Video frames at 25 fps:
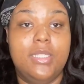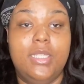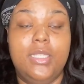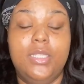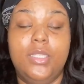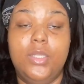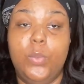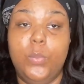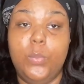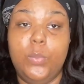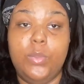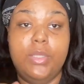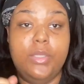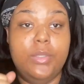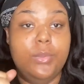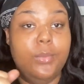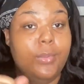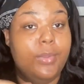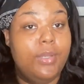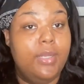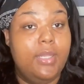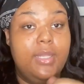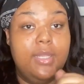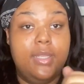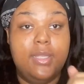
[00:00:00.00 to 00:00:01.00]
Either we
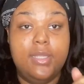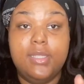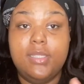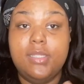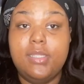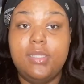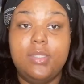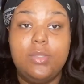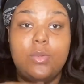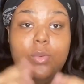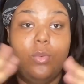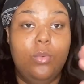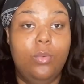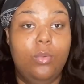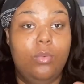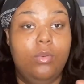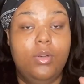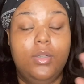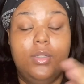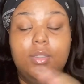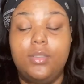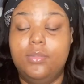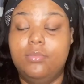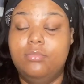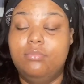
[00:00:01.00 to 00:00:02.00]
doing this
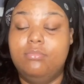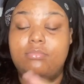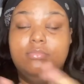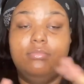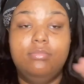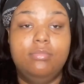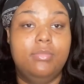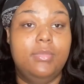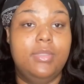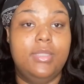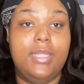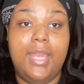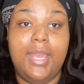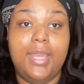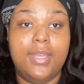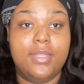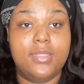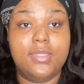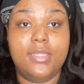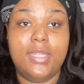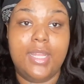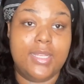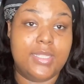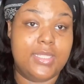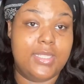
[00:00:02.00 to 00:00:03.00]
or
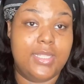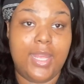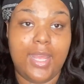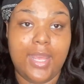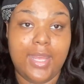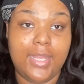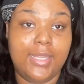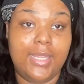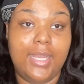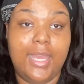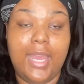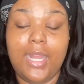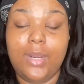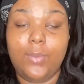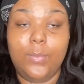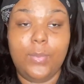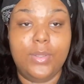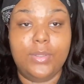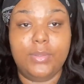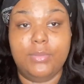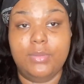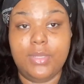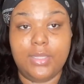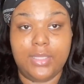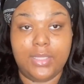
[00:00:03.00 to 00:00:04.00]
that's that. Like, I don't
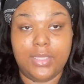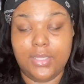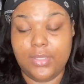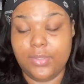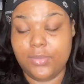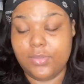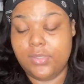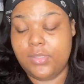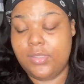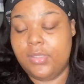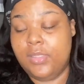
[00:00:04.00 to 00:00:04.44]
want to do nothing else.